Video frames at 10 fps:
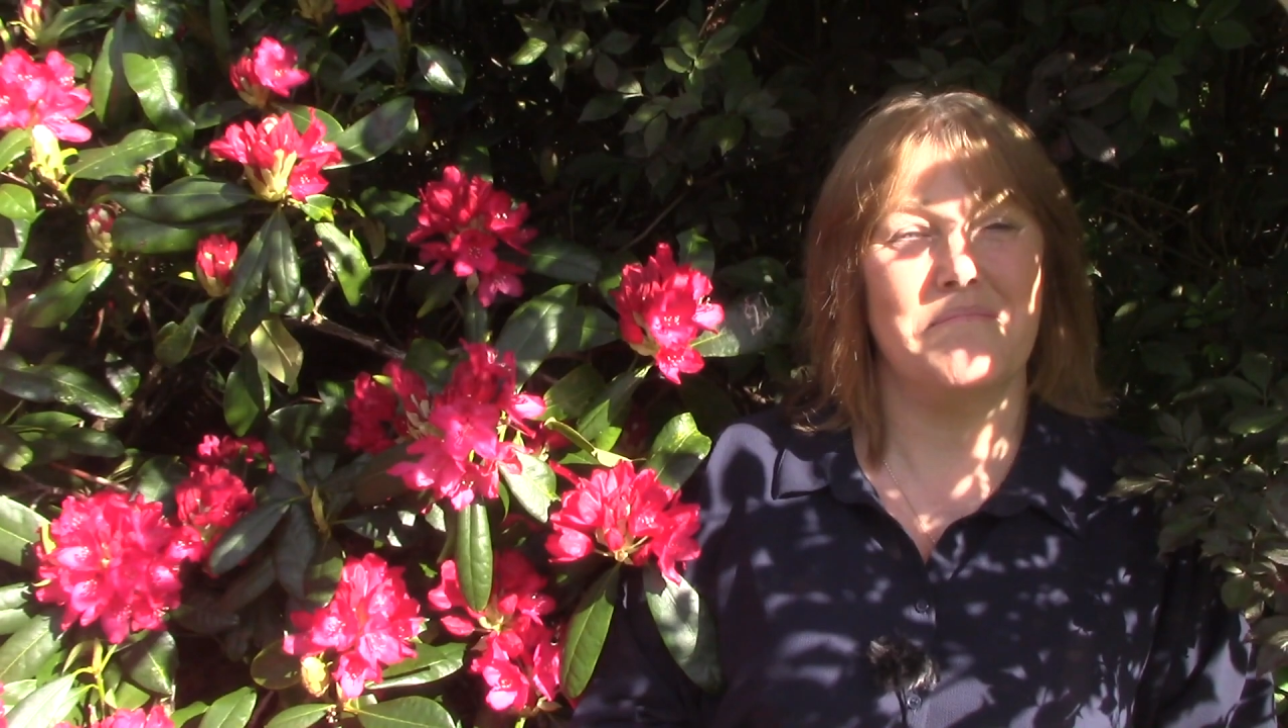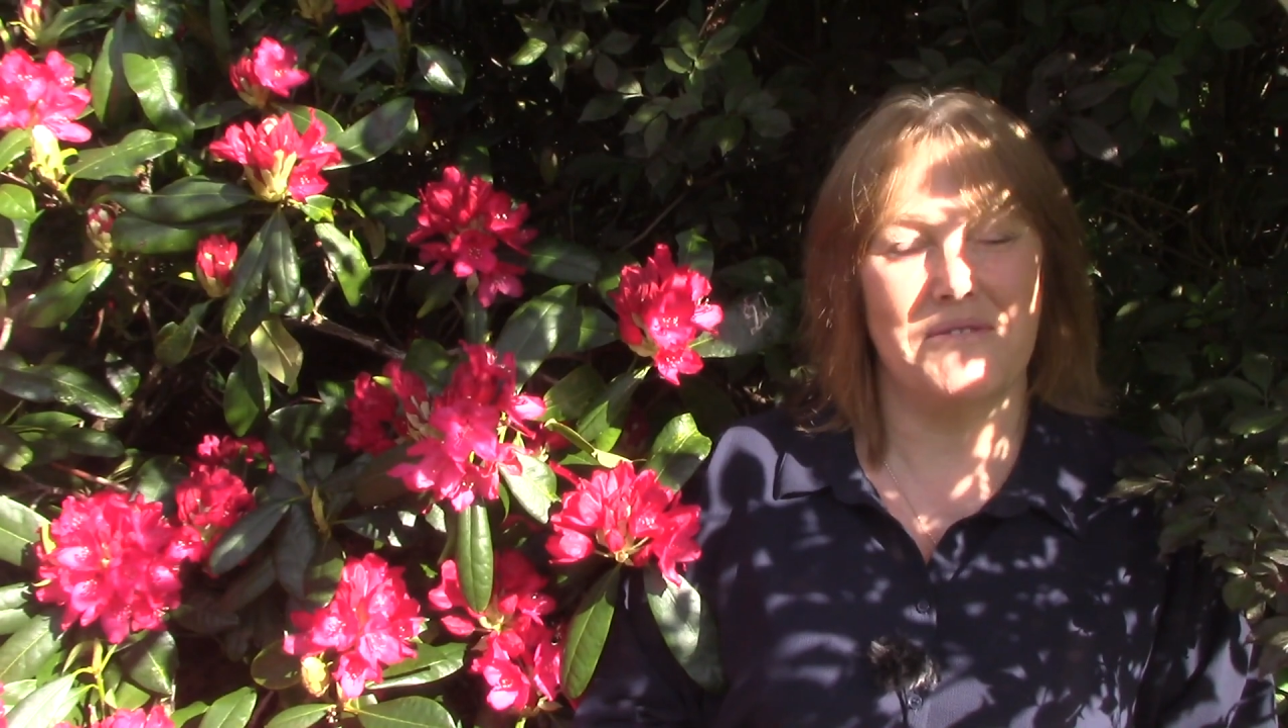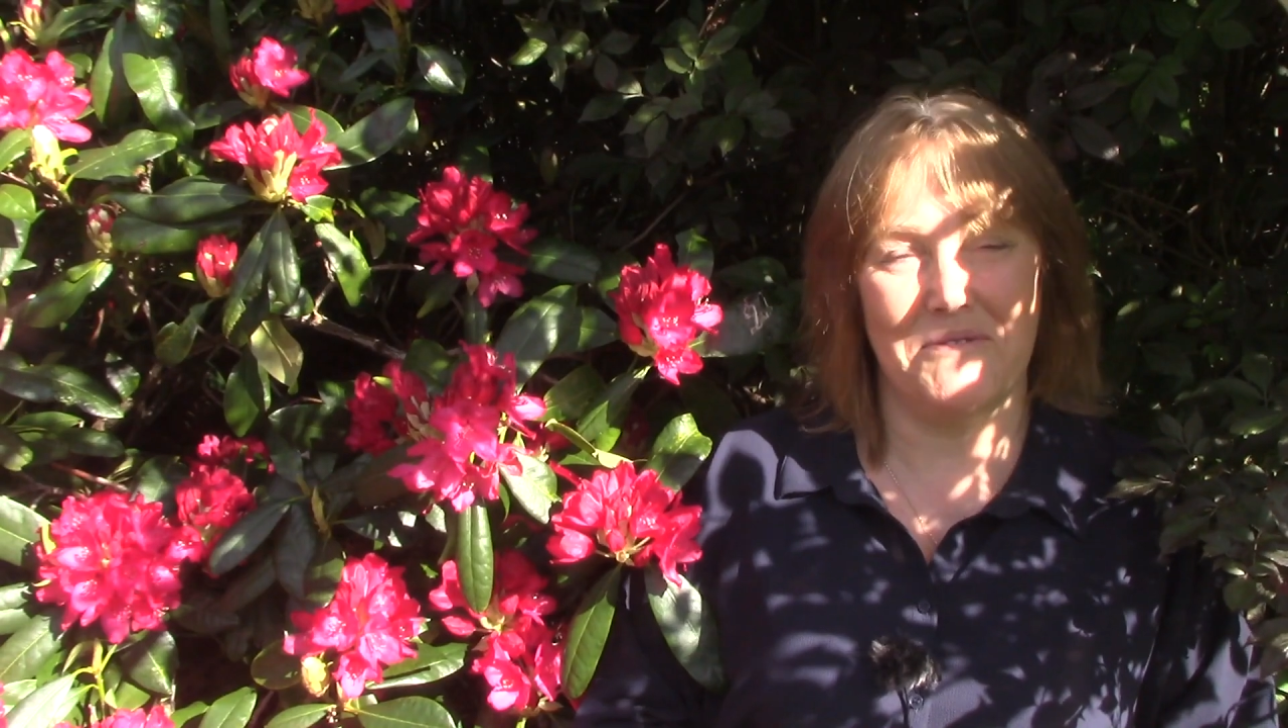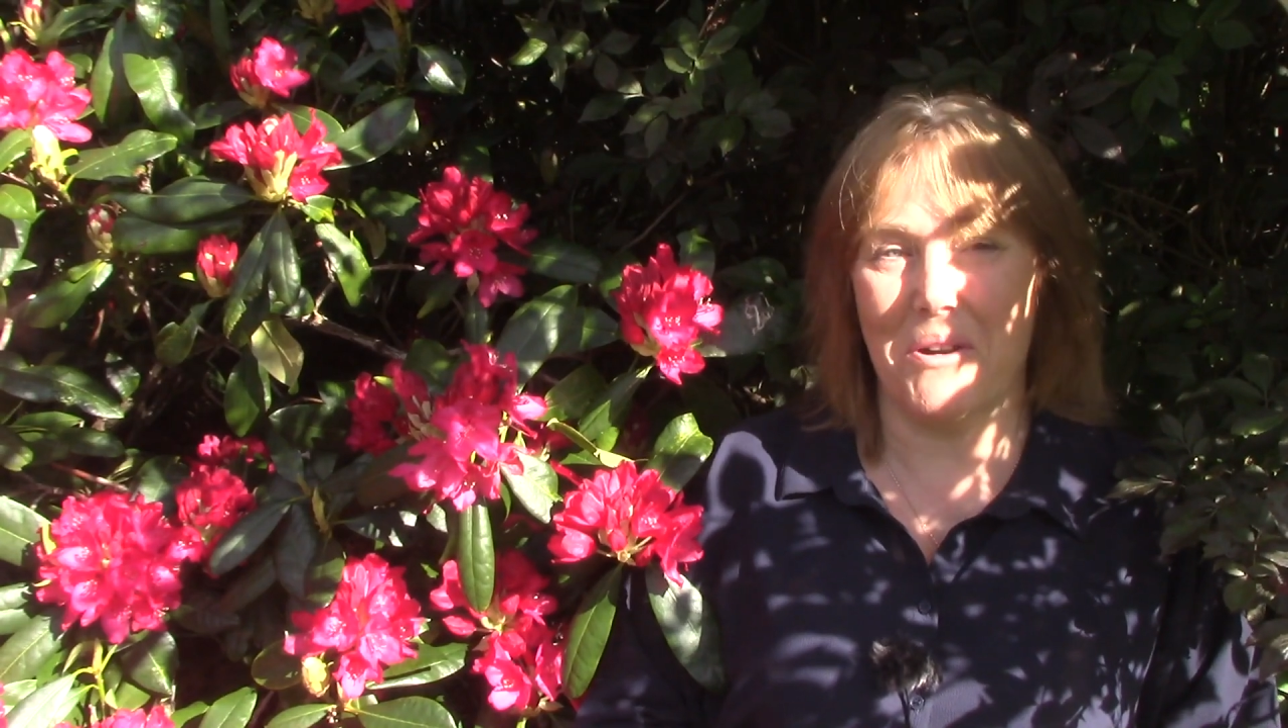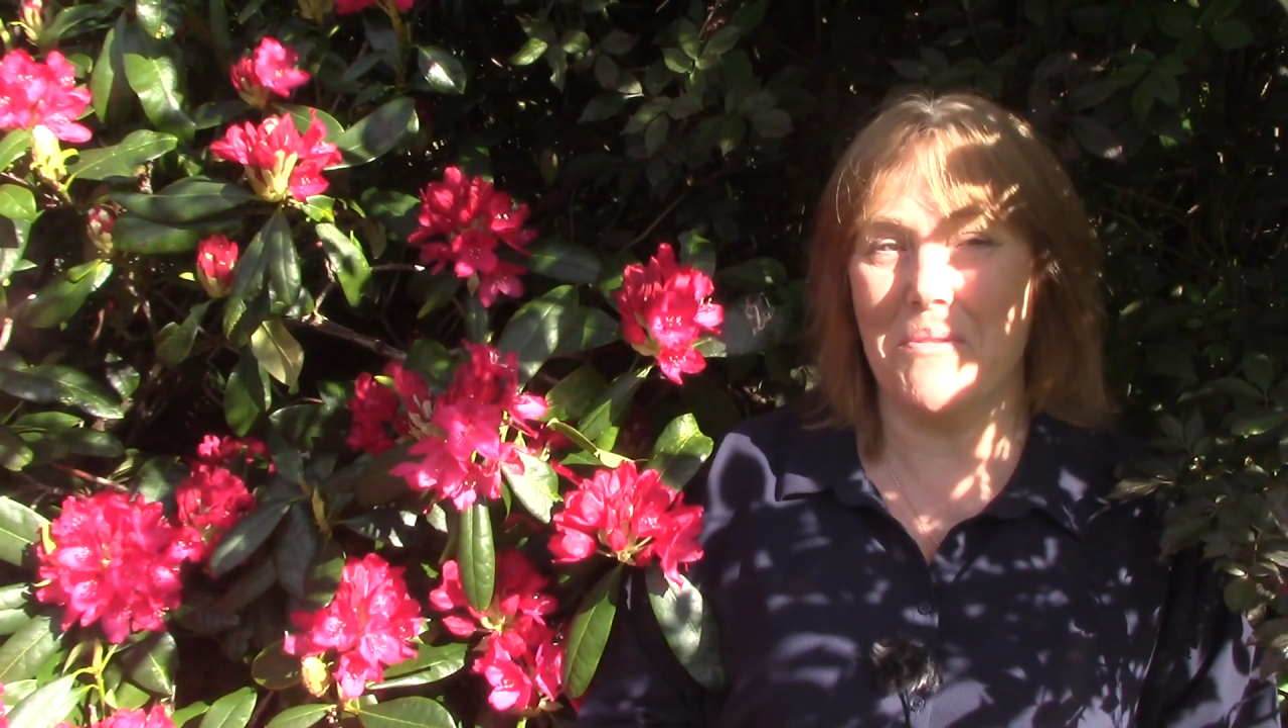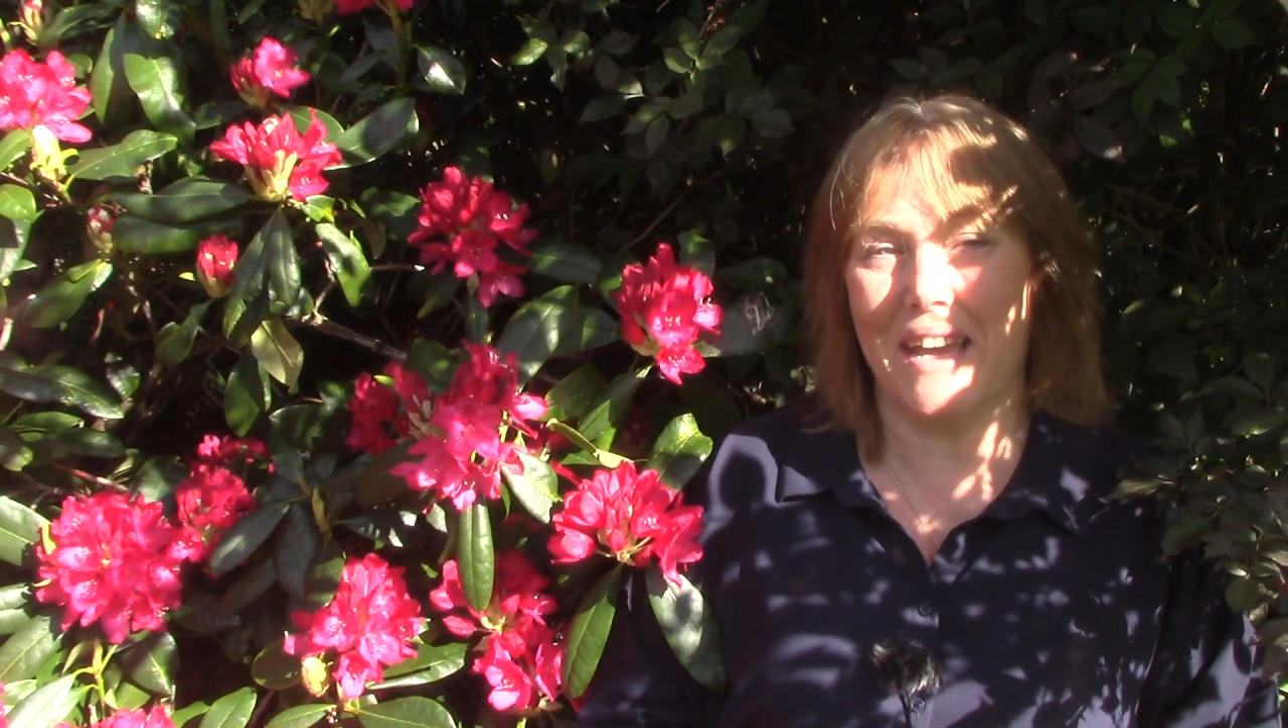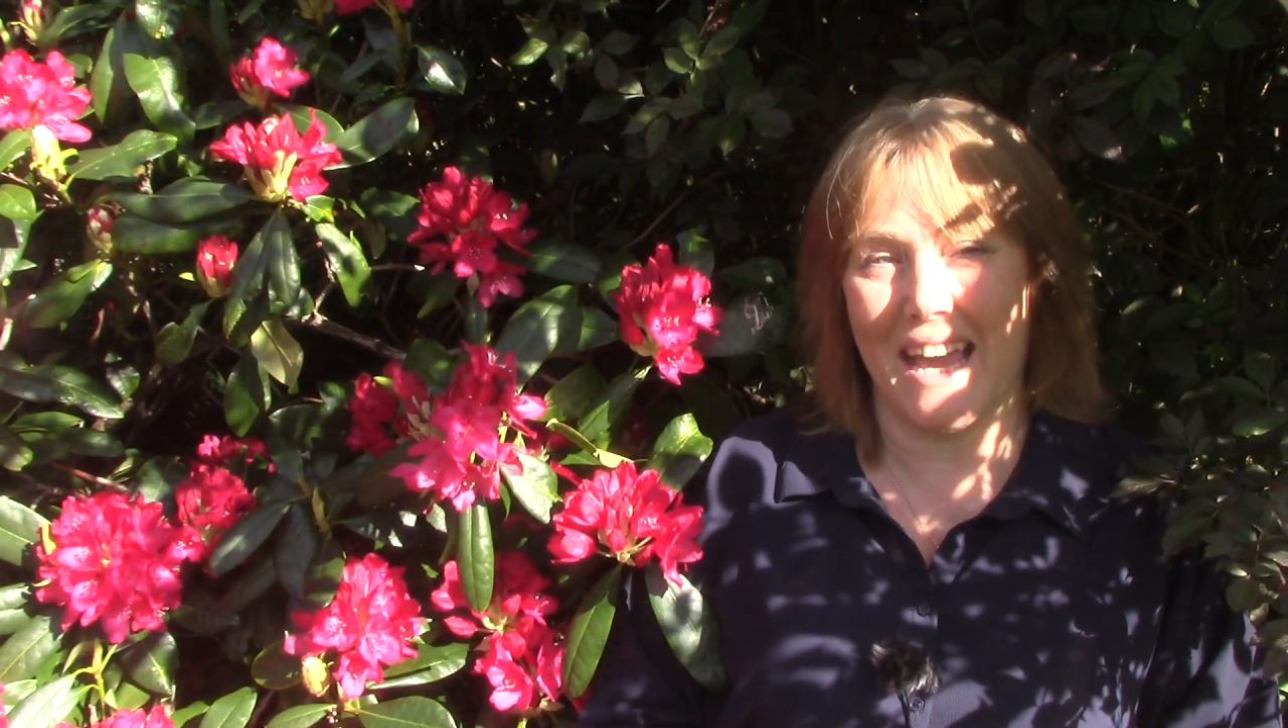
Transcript: before we